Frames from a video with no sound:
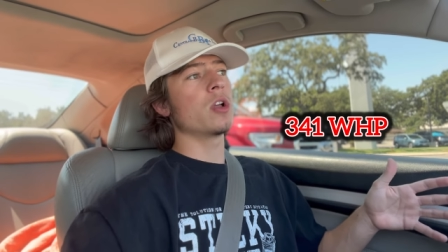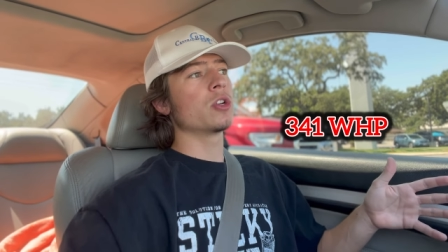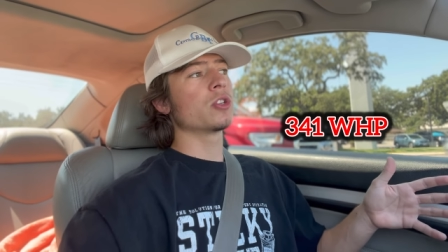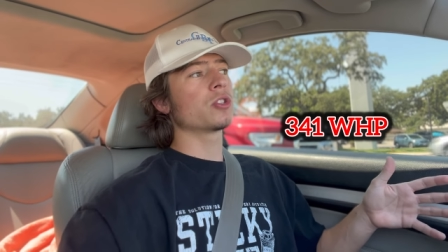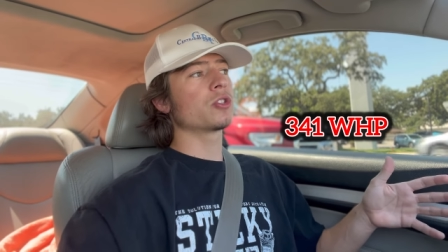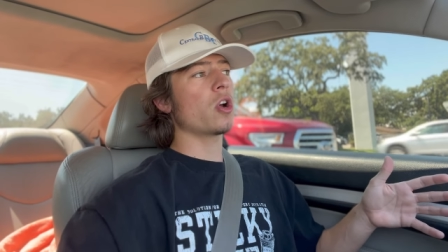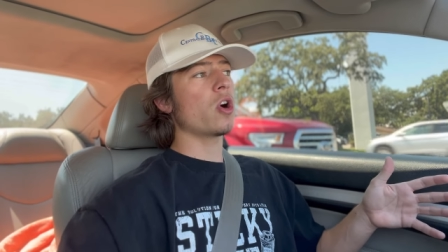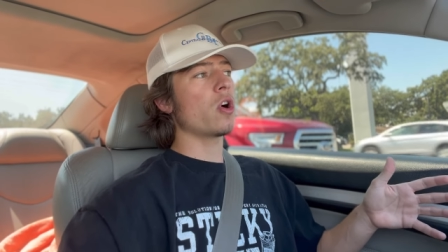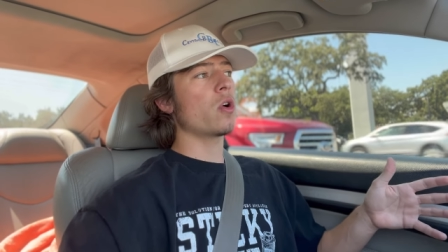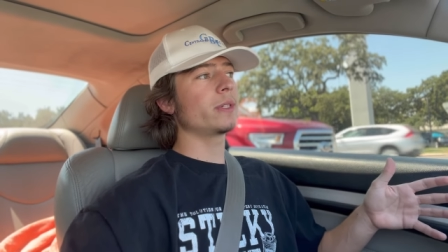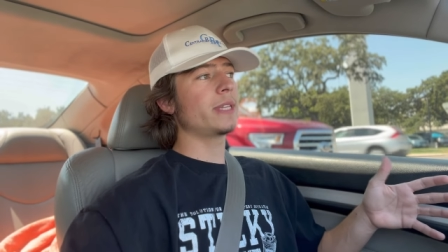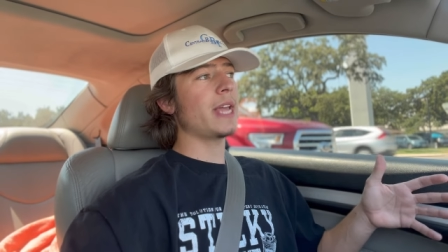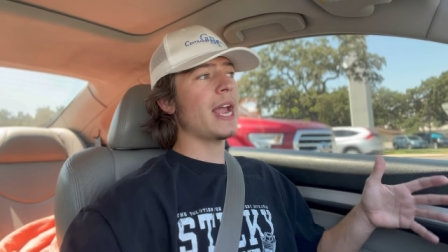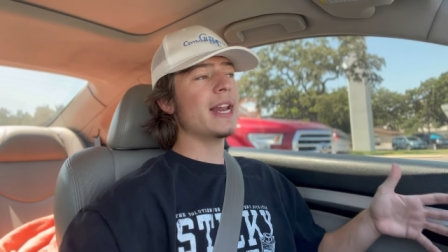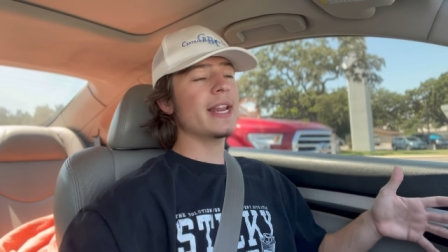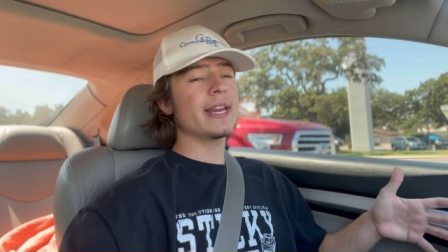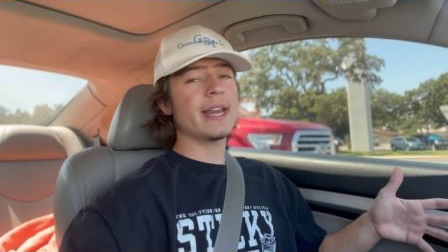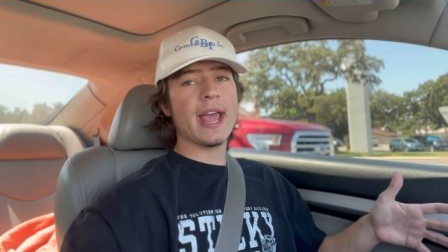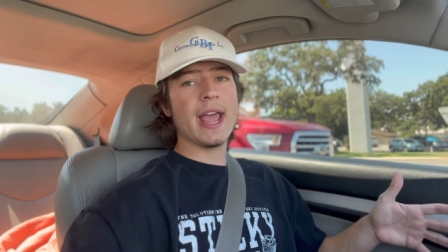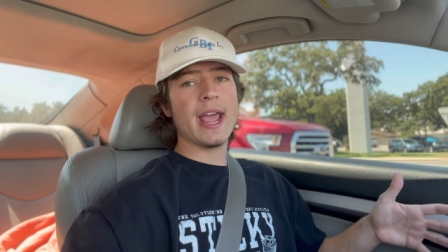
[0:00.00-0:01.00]
So day
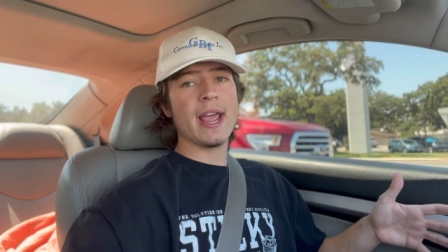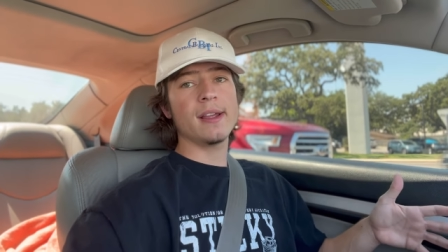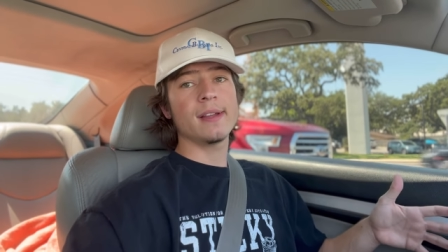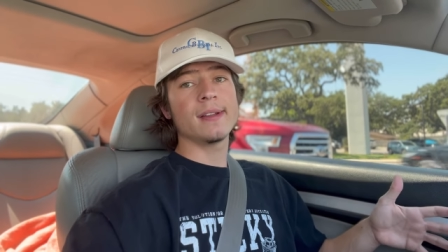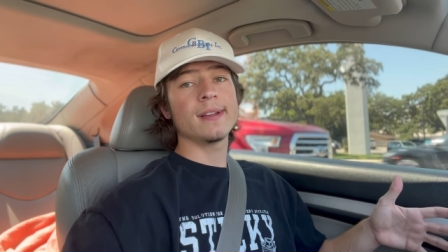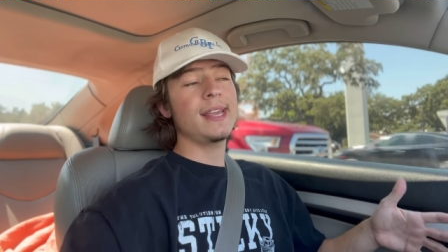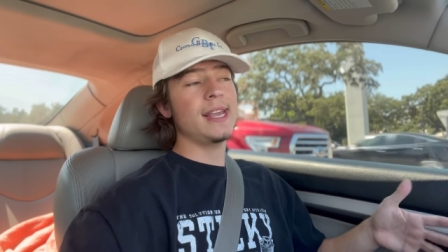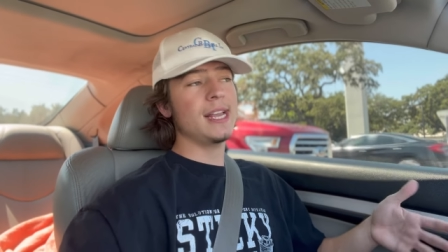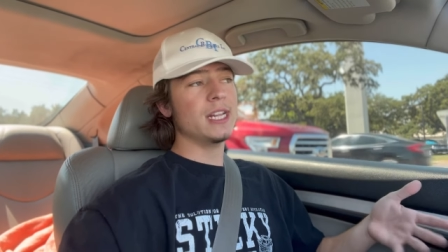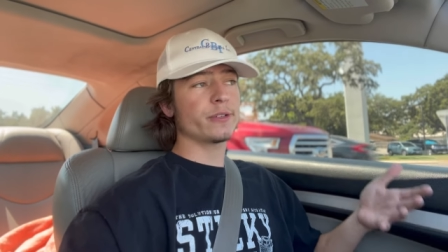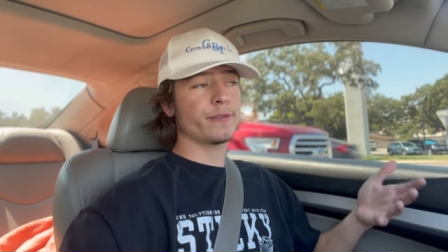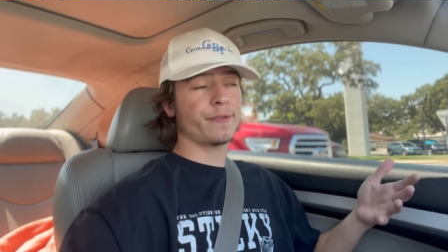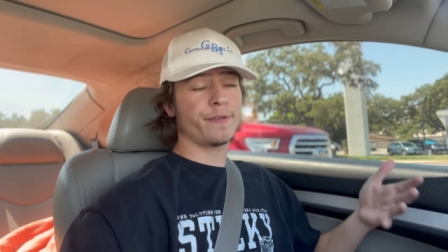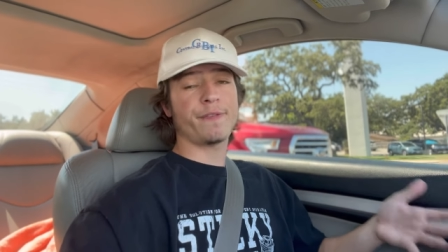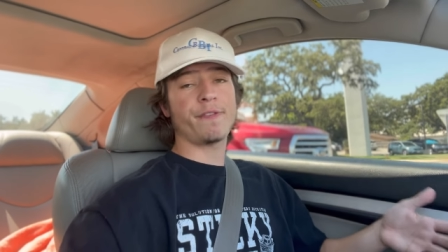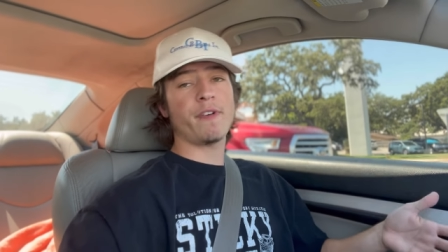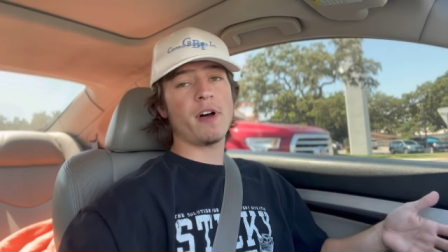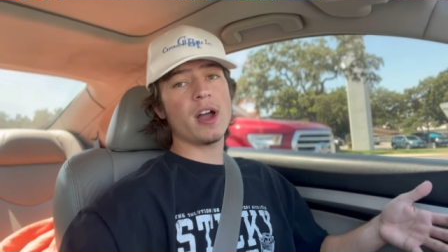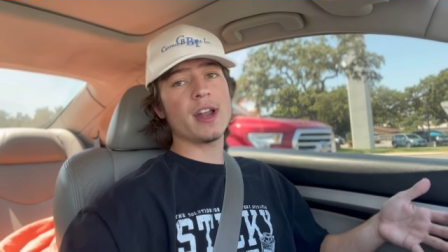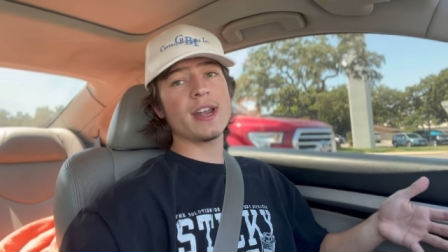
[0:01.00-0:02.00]
to day, it's
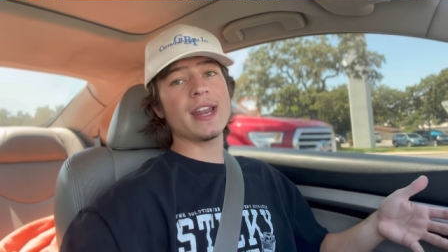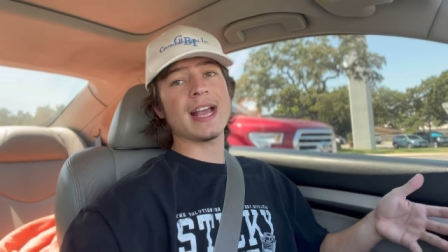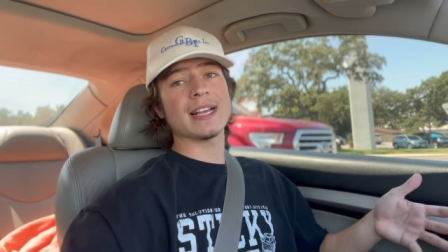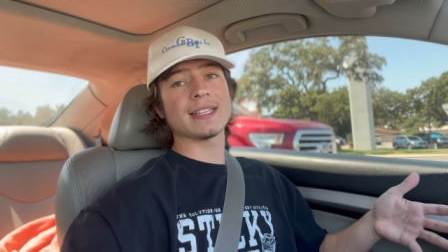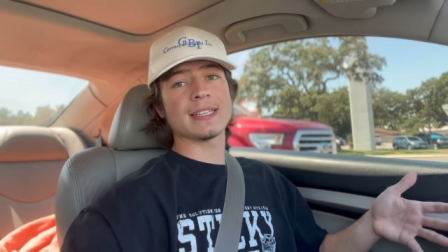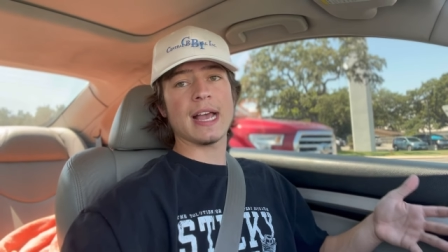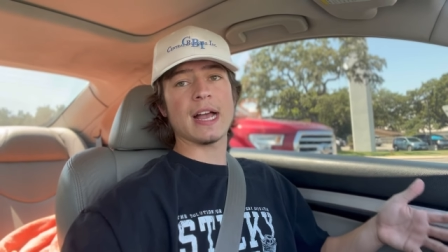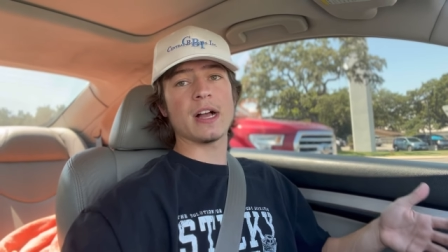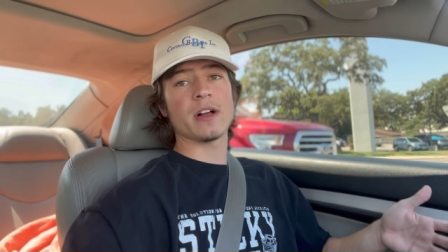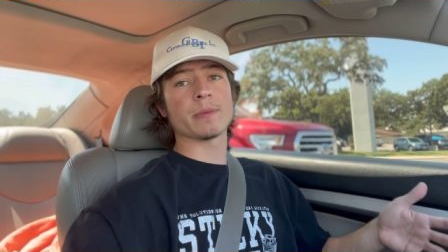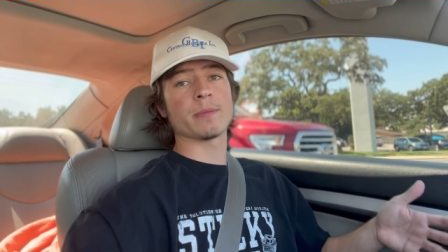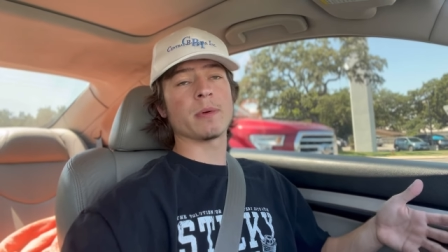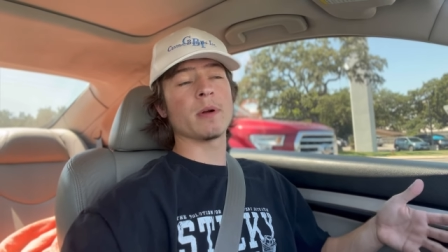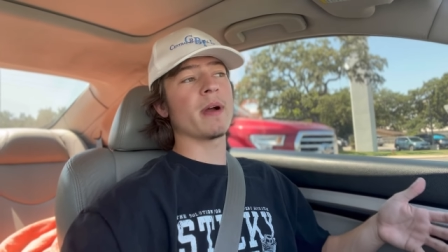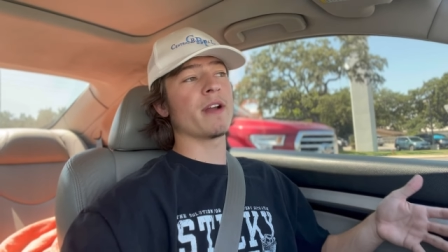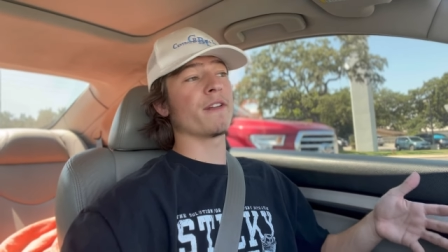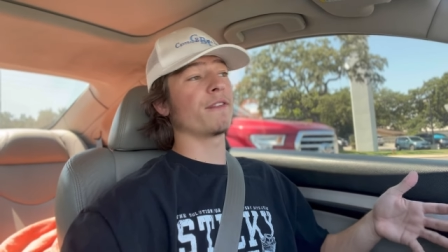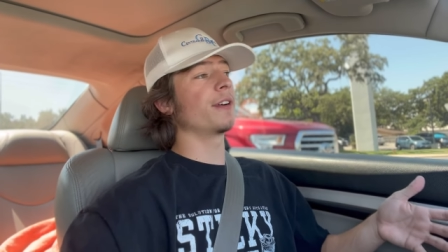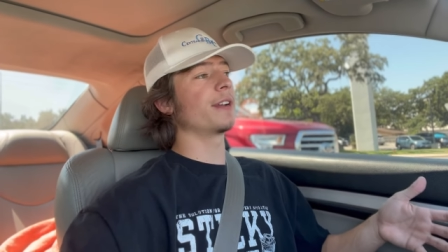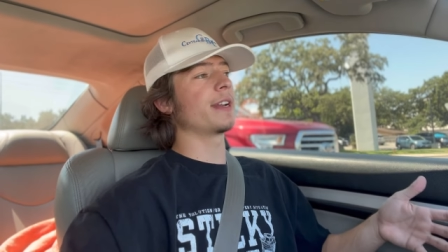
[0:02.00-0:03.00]
fun as hell to put
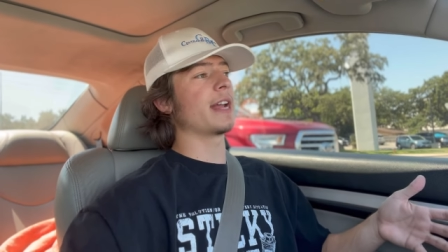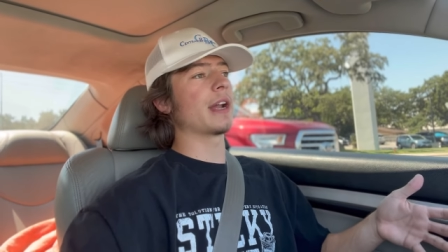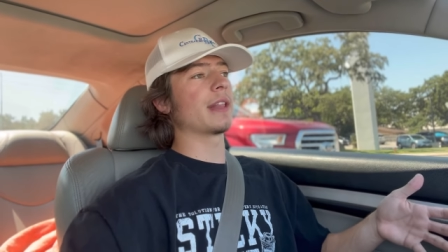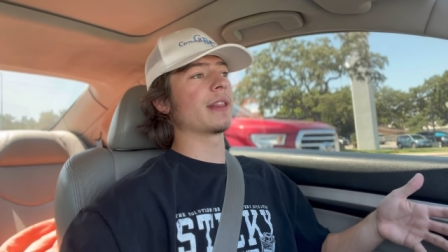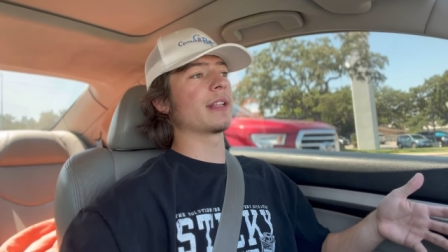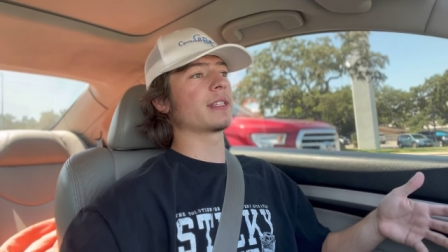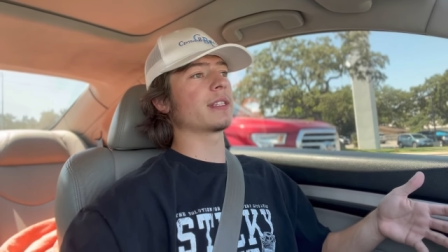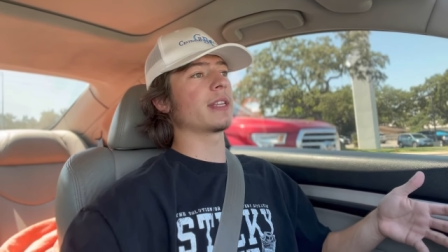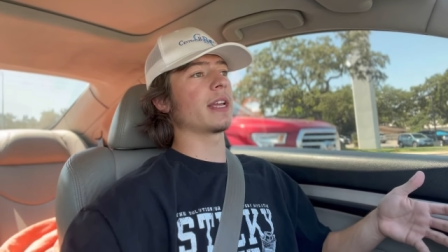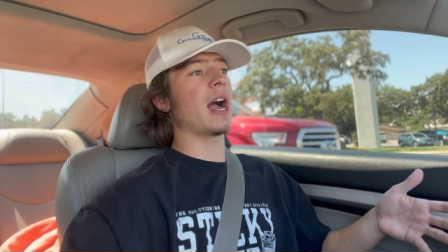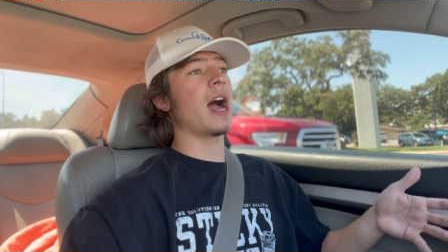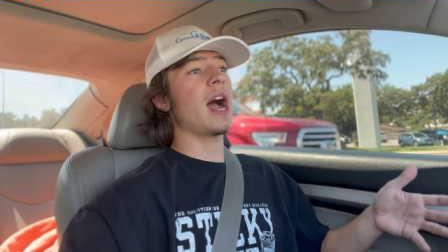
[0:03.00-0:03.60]
my foot down in this thing.